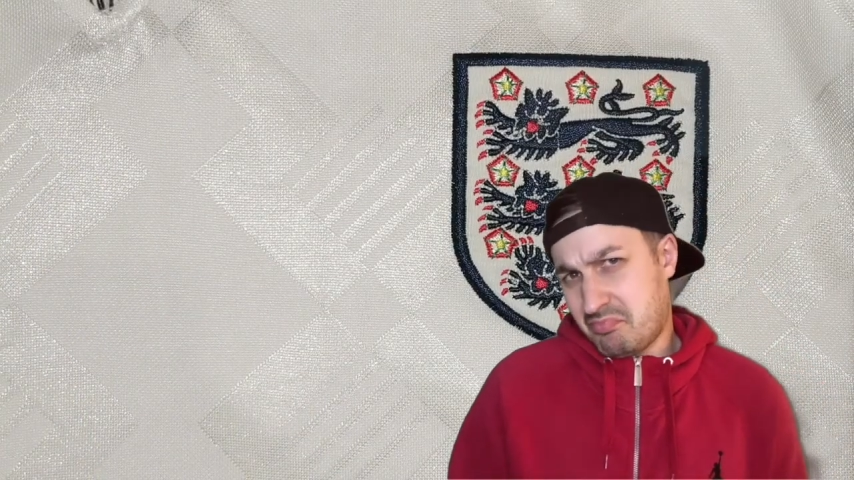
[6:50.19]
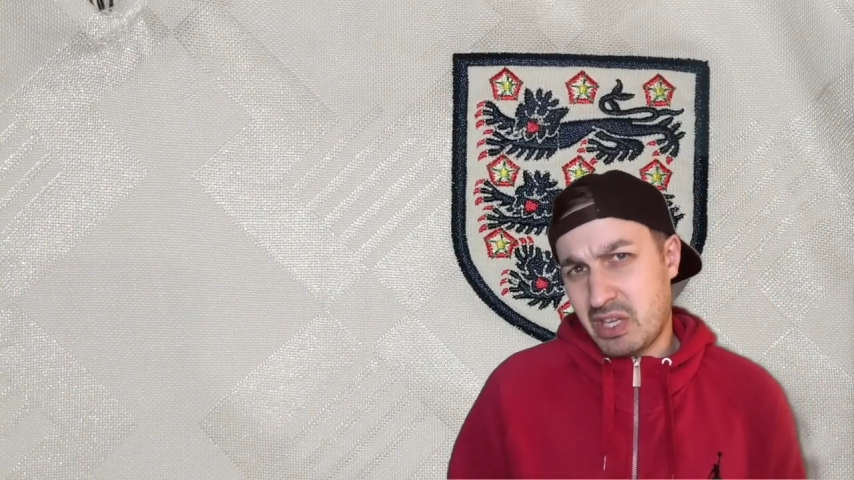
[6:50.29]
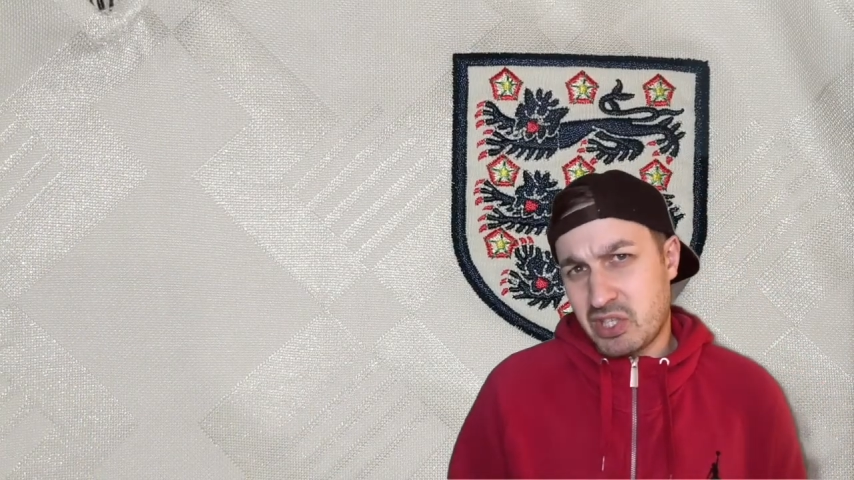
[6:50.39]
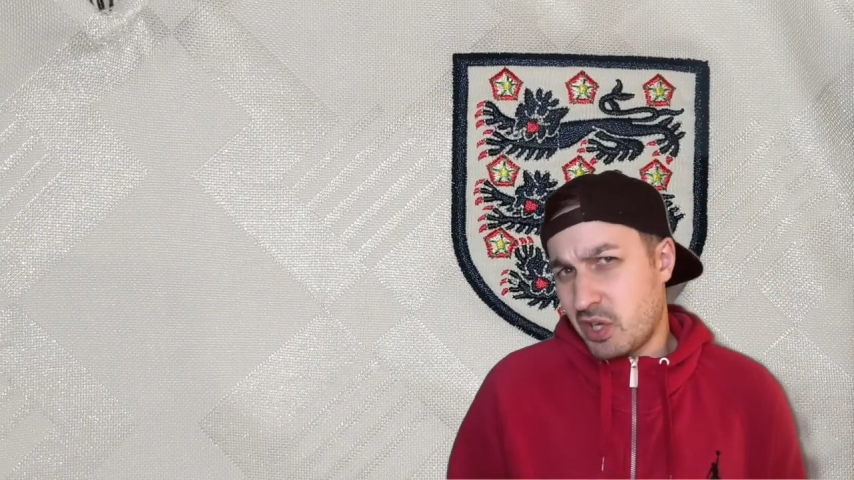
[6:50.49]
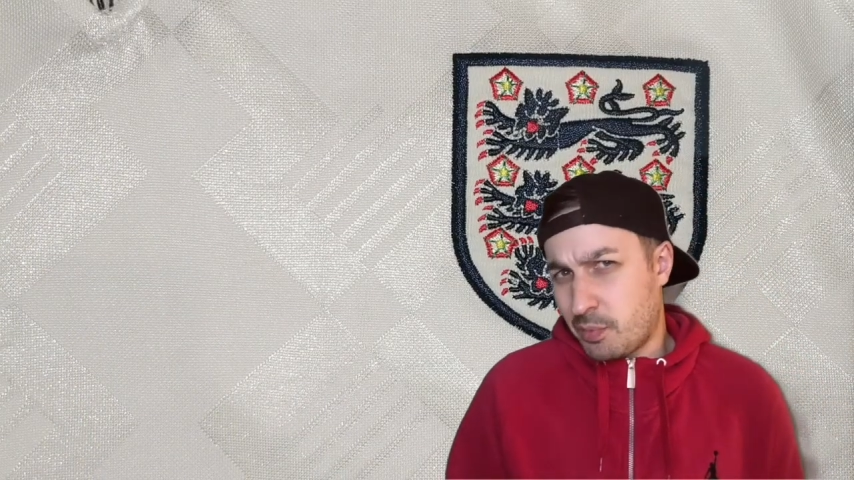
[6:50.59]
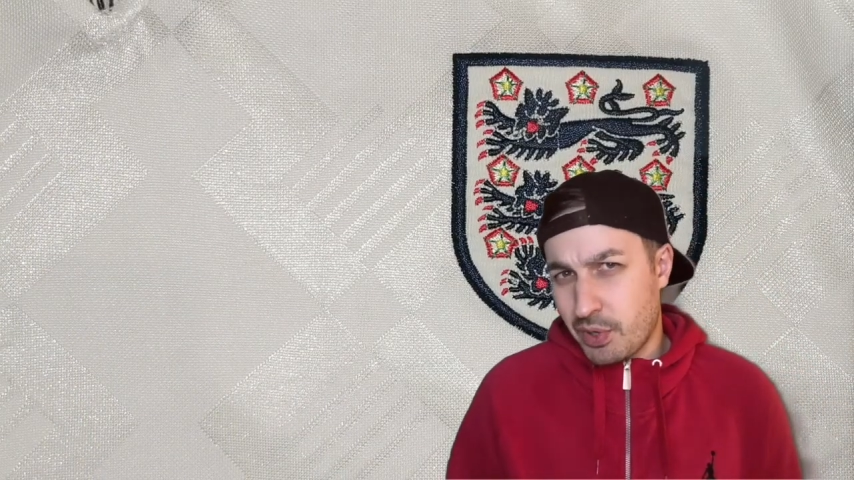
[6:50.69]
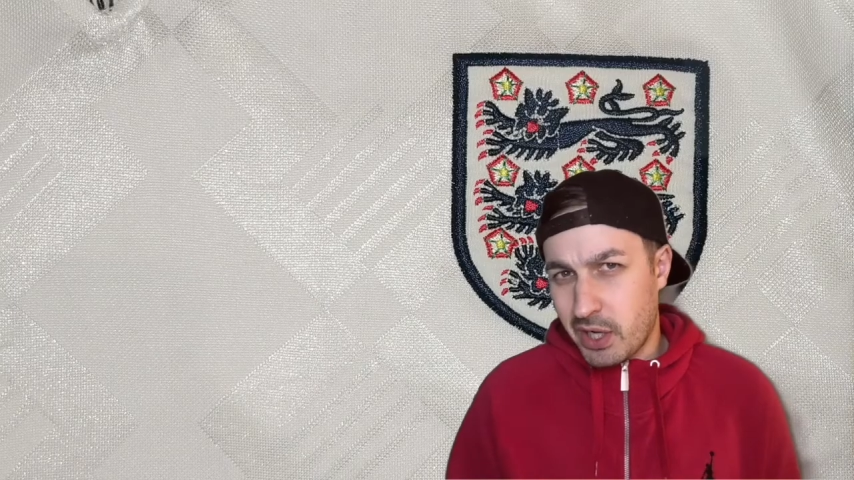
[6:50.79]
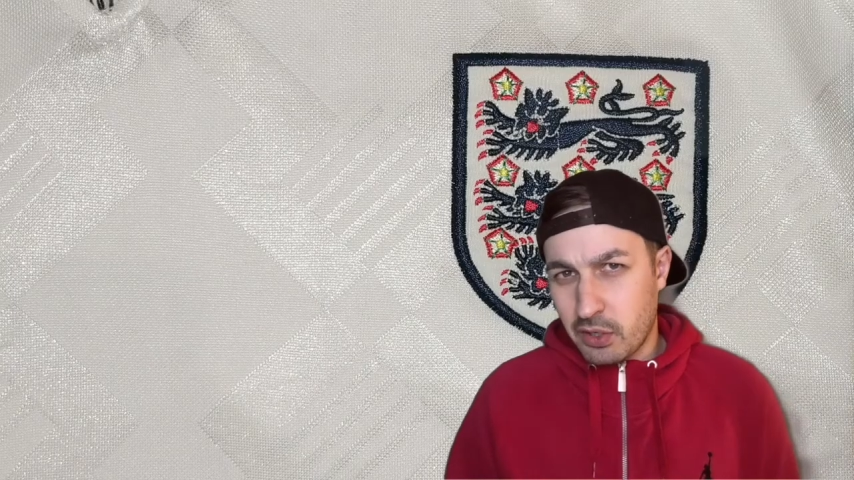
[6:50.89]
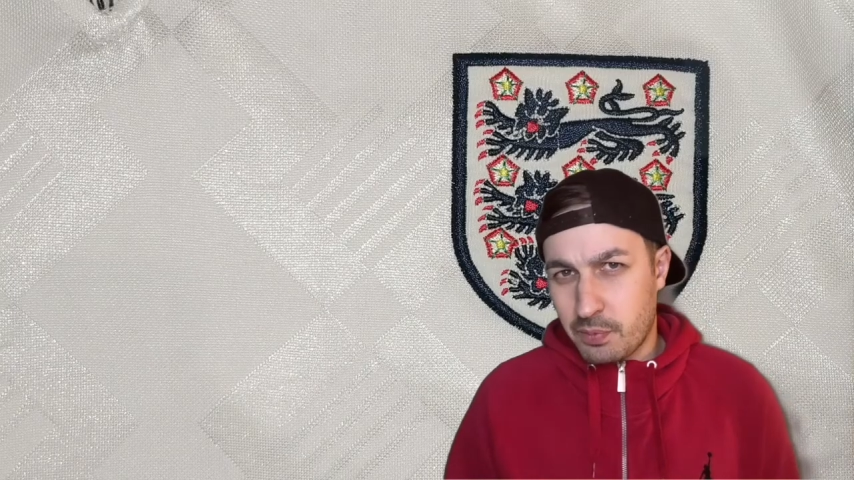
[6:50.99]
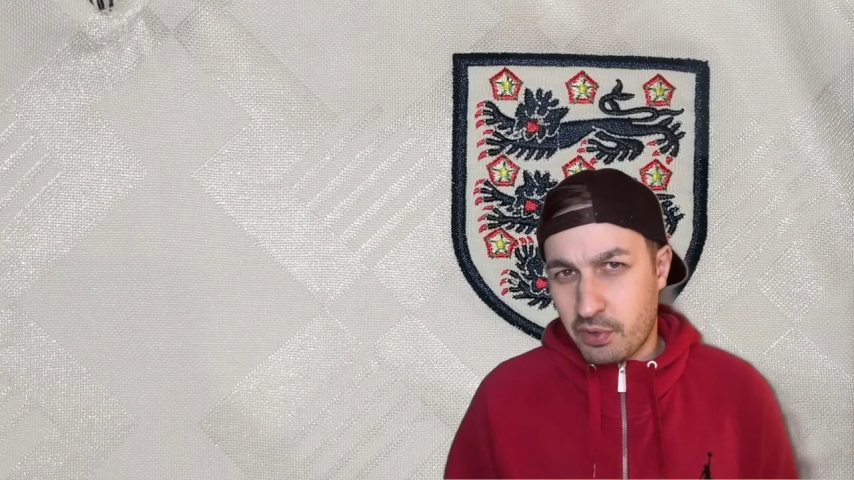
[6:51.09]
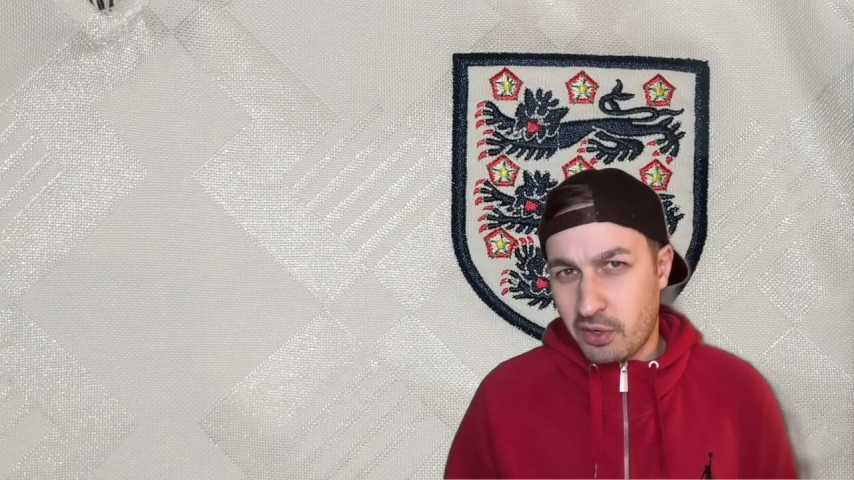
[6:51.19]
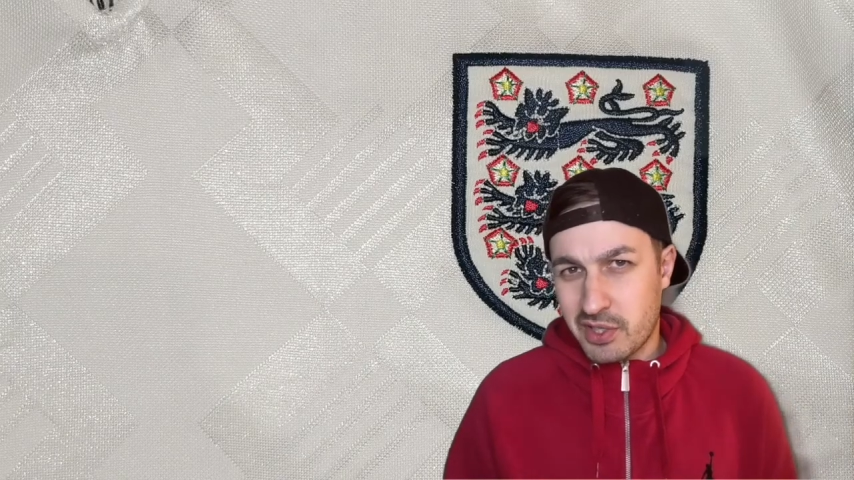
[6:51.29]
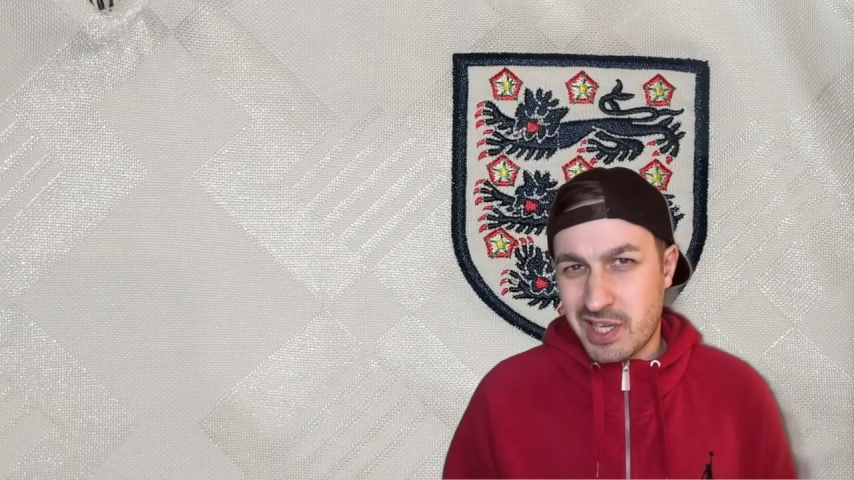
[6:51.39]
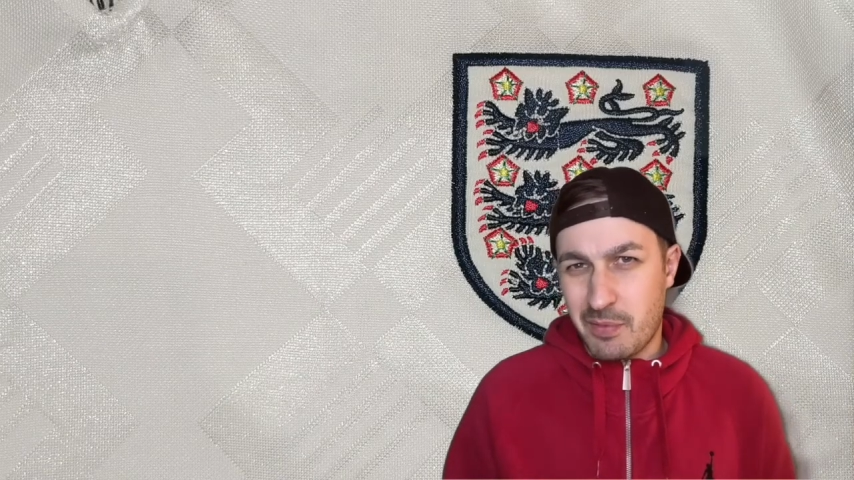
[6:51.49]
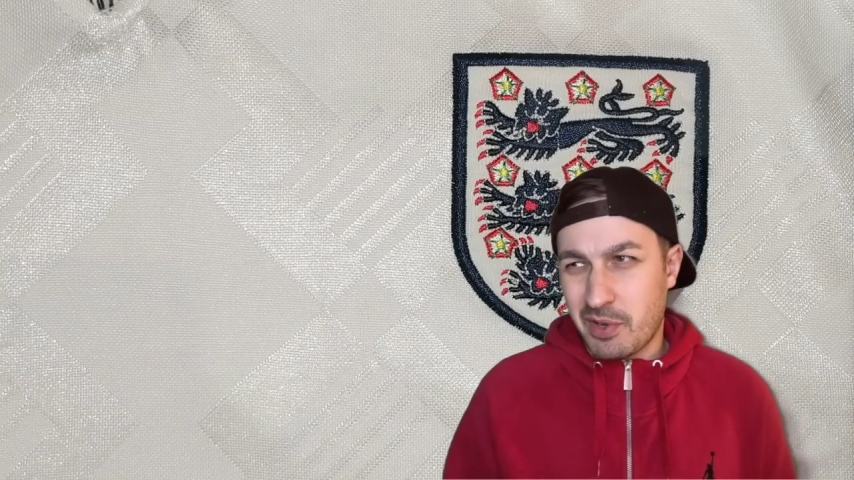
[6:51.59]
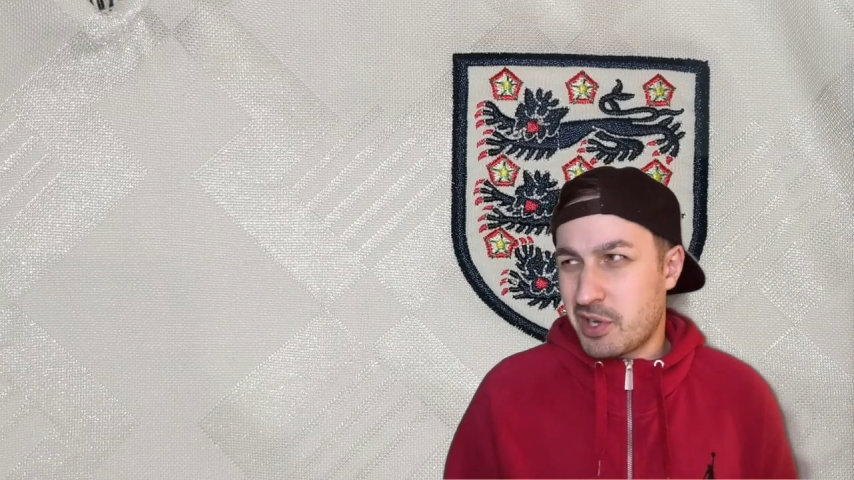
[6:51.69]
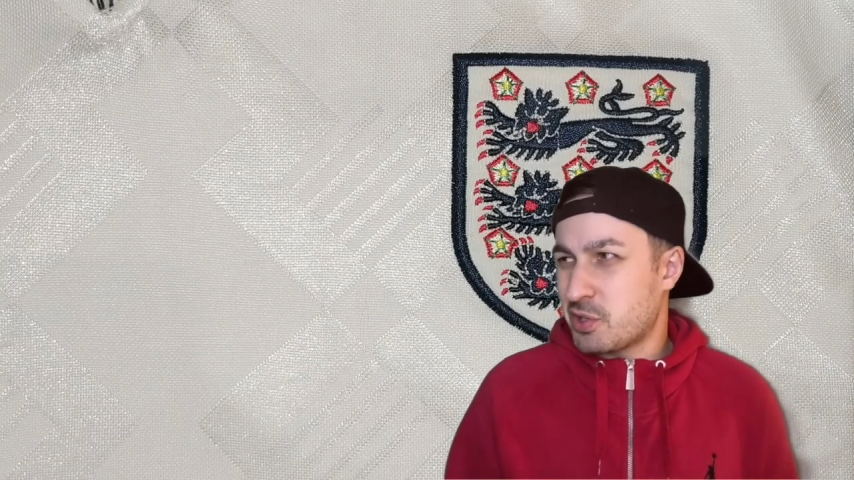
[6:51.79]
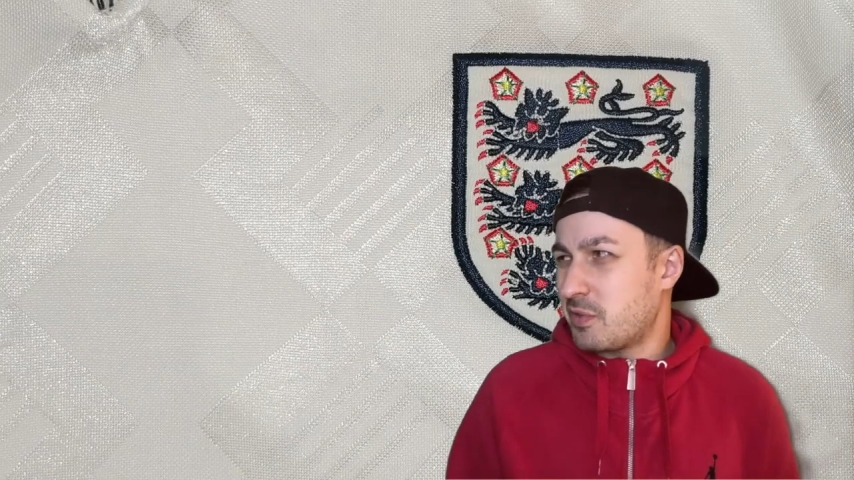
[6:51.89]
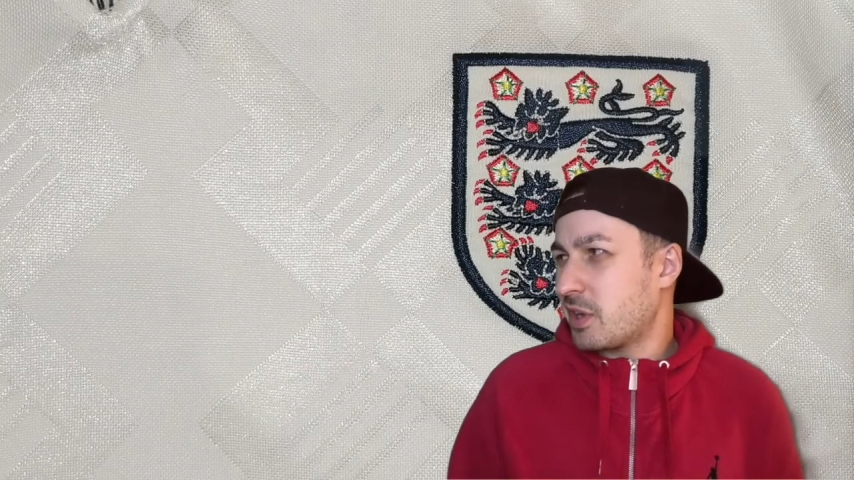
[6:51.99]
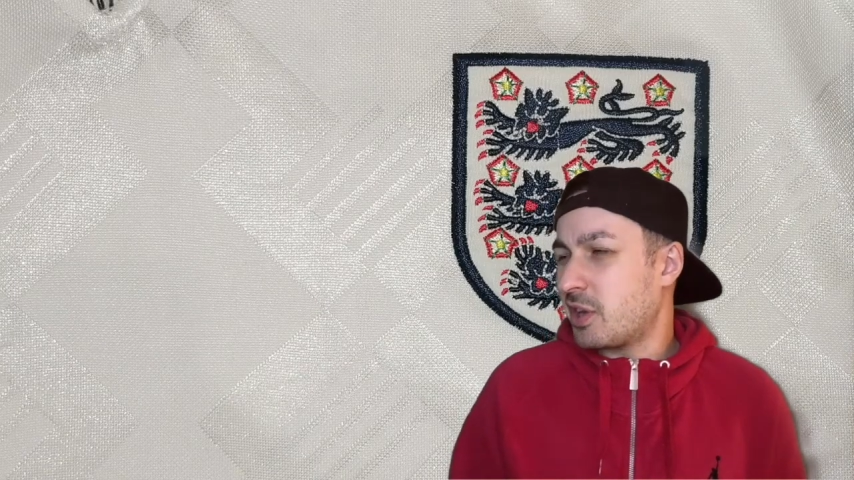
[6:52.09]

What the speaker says: This is a pretty good product, I'll be honest with you.